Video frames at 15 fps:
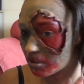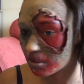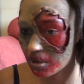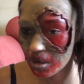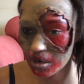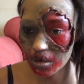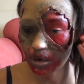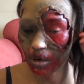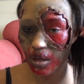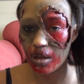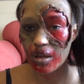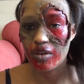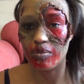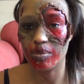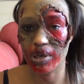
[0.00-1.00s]
I look
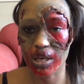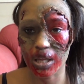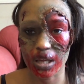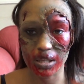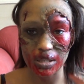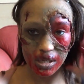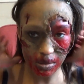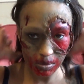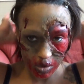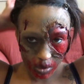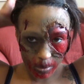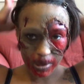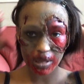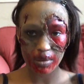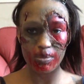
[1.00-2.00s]
like I've been eating more
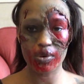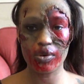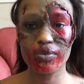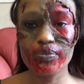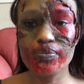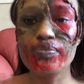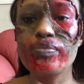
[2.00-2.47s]
people.